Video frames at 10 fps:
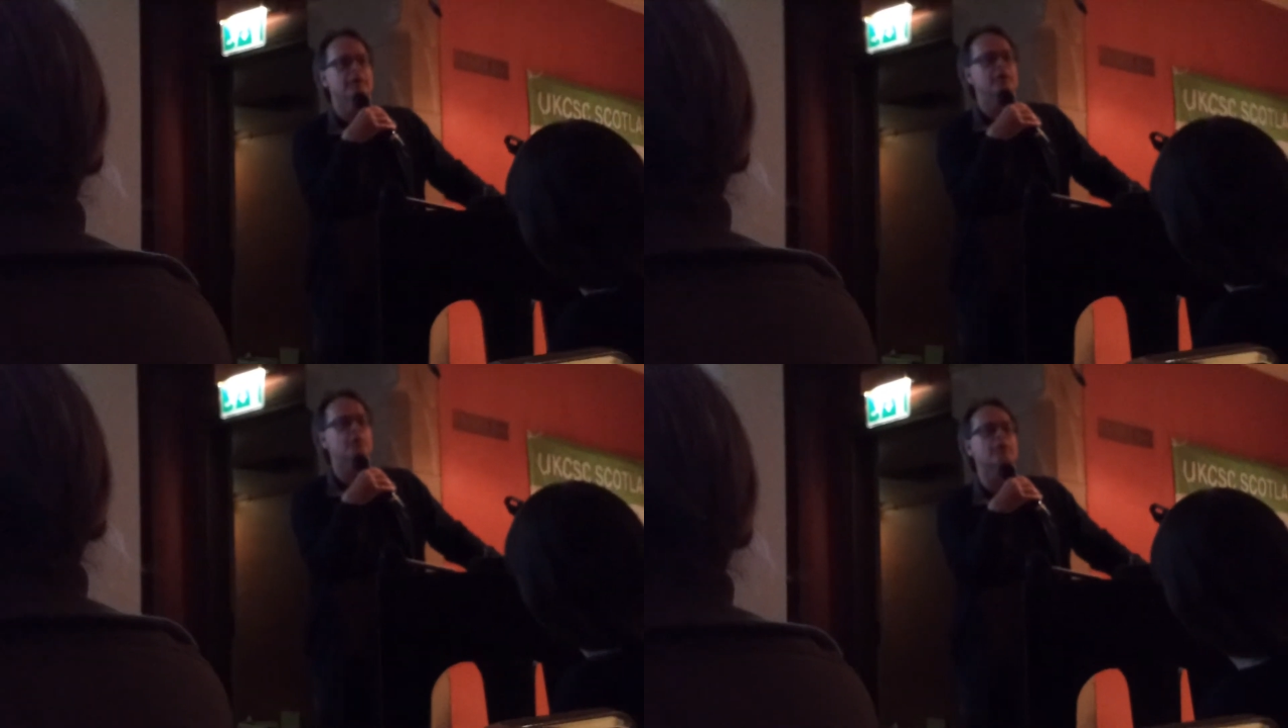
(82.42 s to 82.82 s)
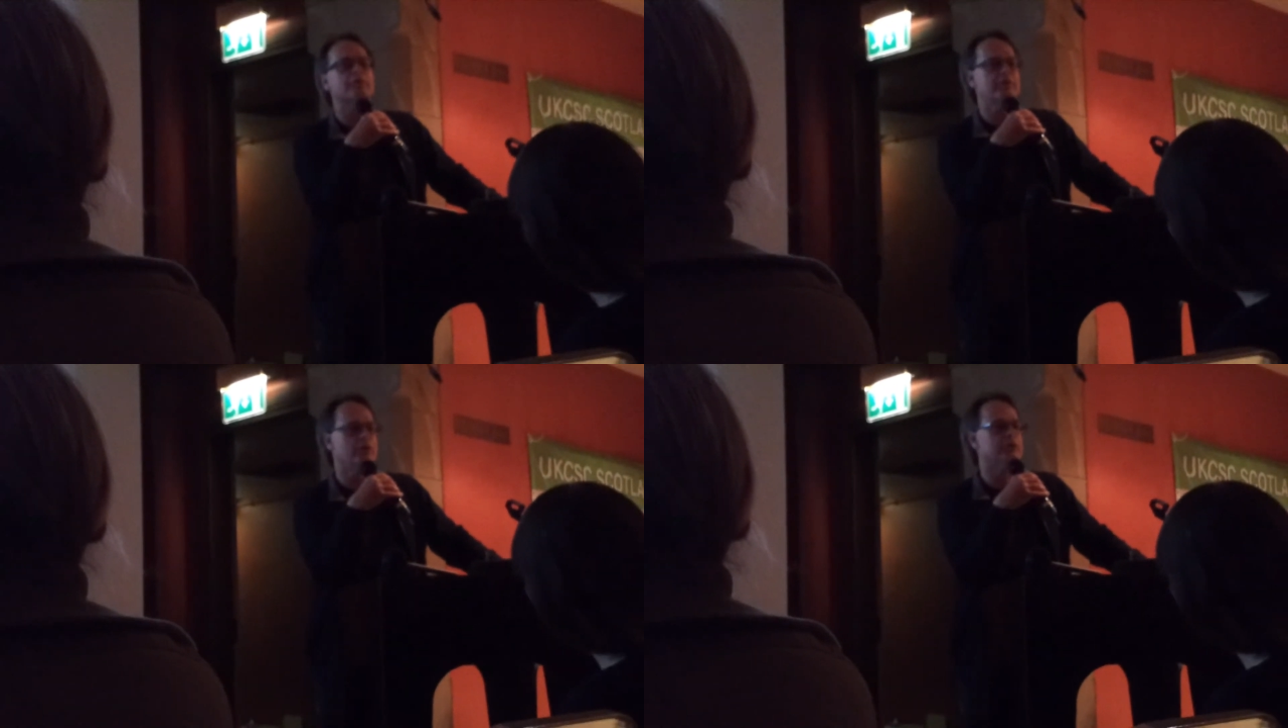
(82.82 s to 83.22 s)
towards
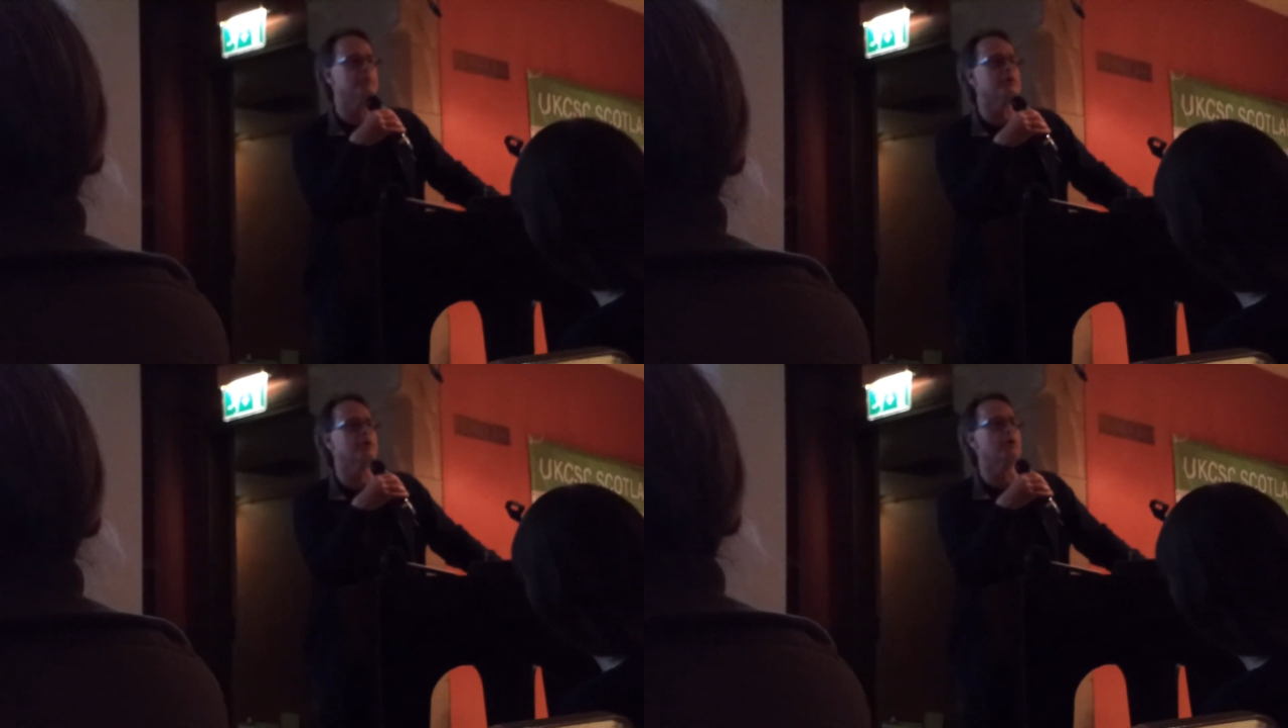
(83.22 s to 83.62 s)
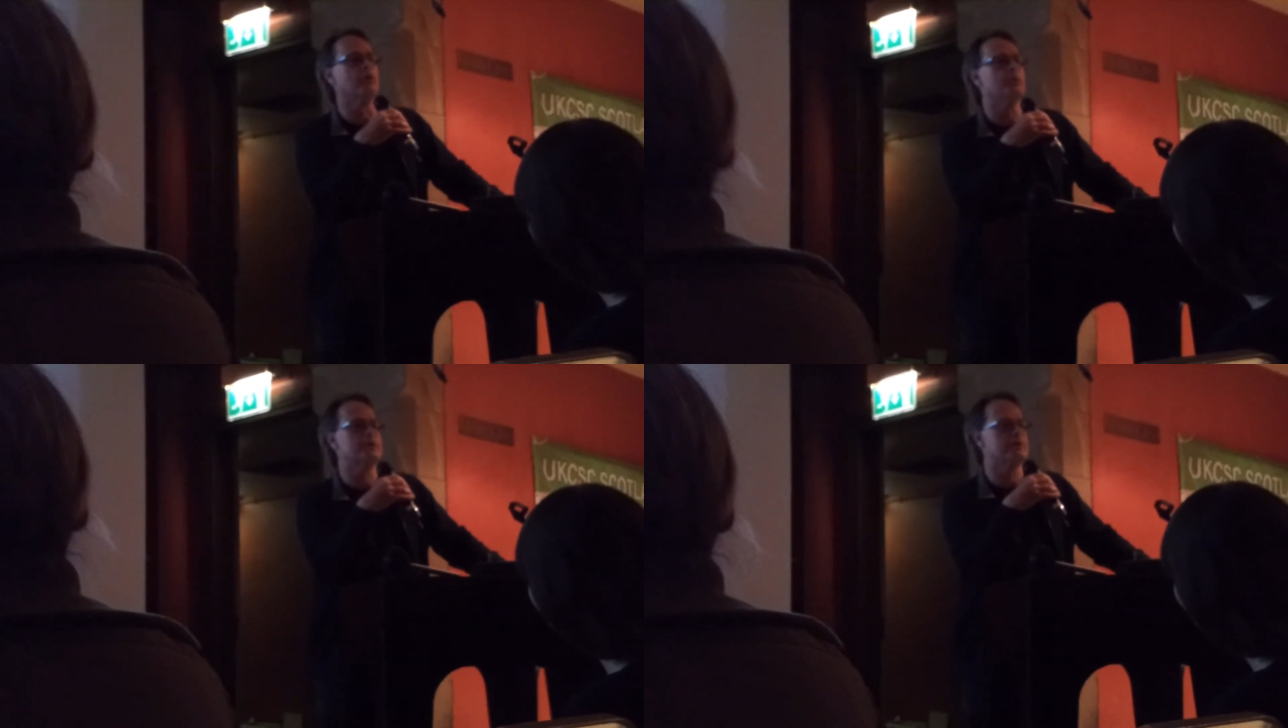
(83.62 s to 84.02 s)
the ultimate
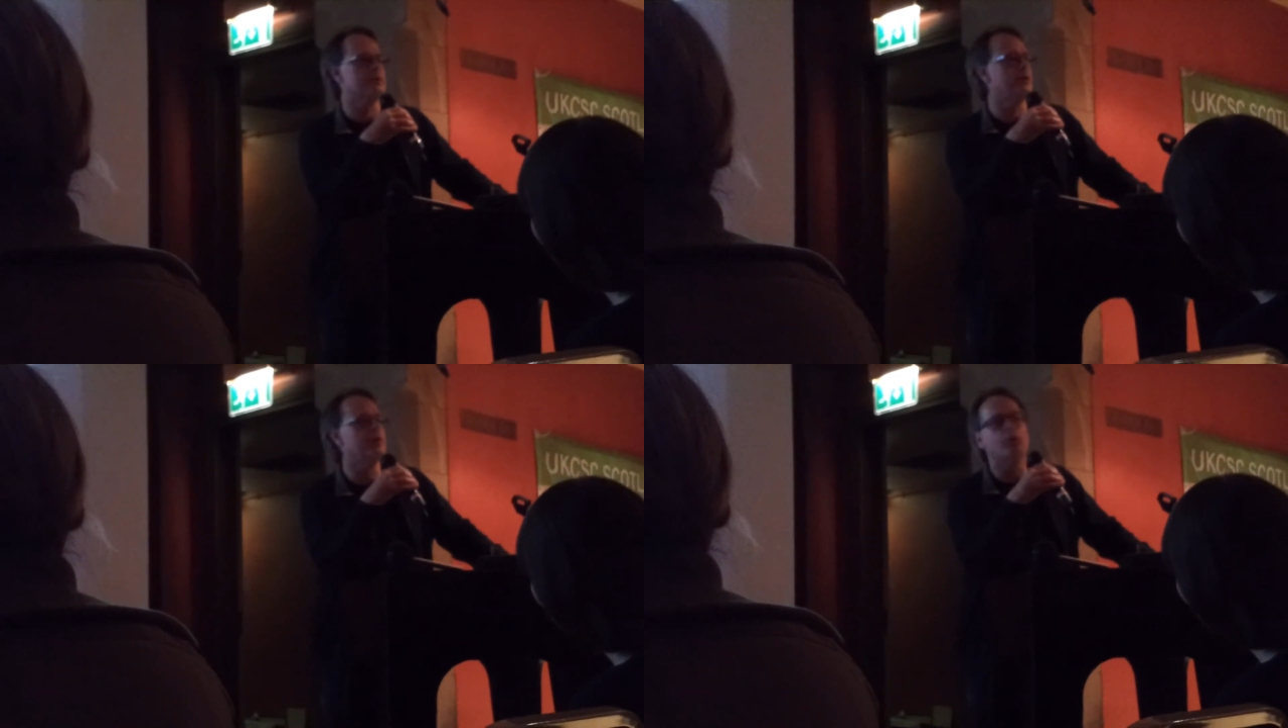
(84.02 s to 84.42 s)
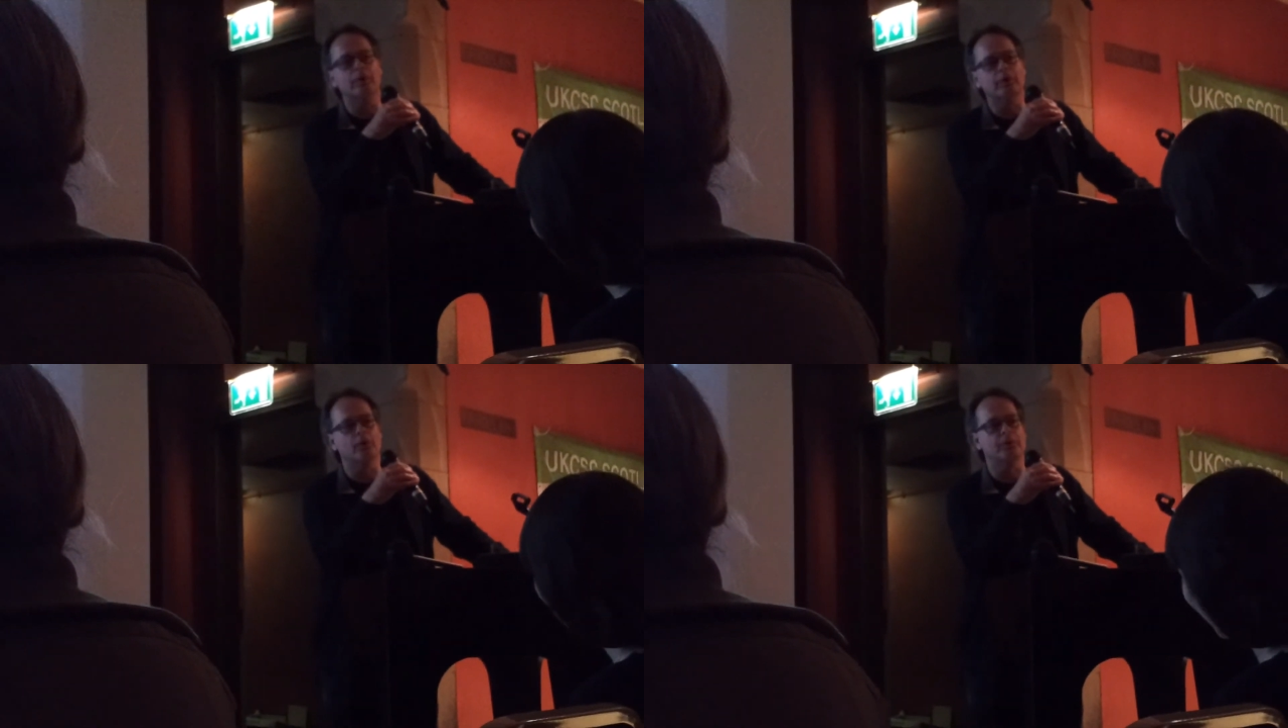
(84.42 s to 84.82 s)
goal, which is that no
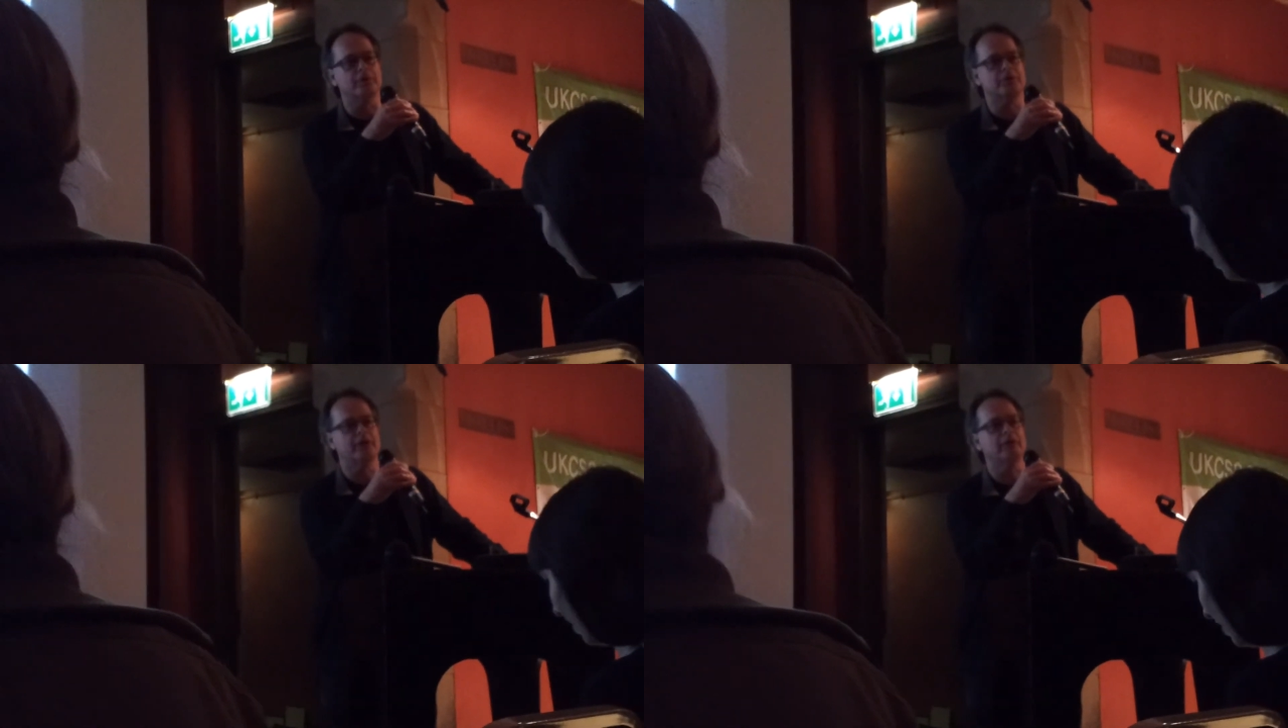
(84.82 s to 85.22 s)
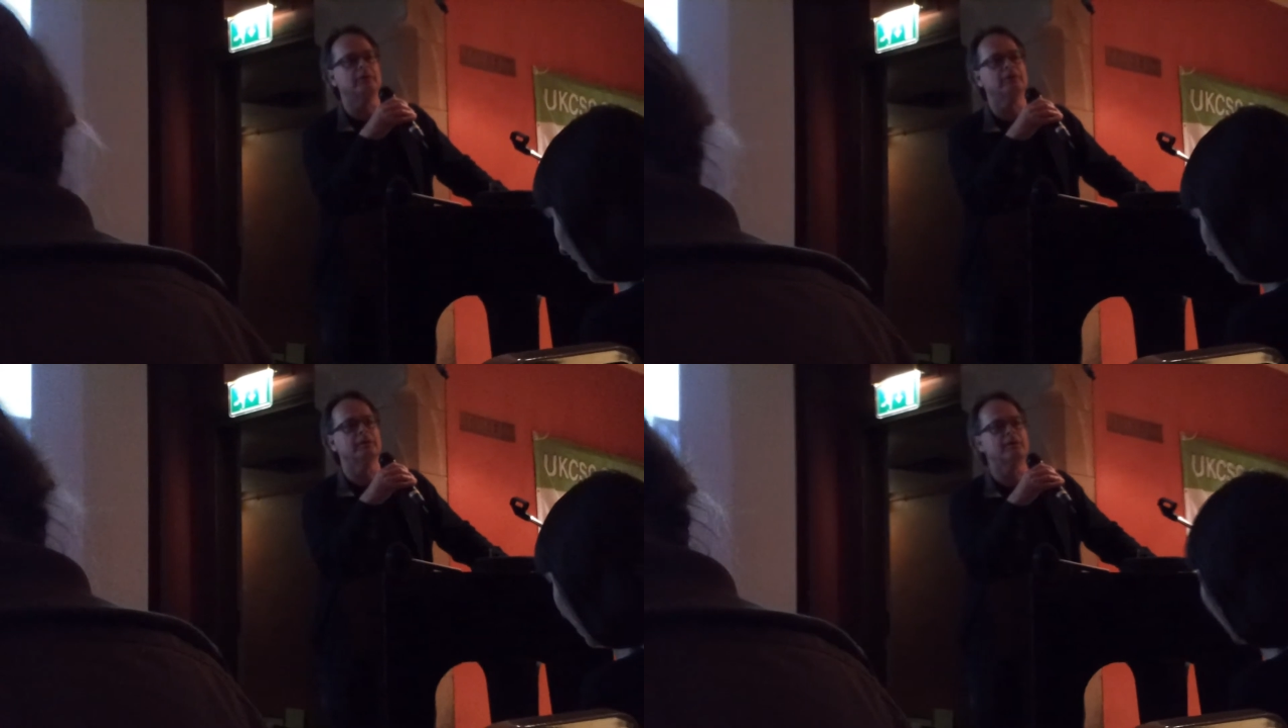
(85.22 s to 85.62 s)
one go to jail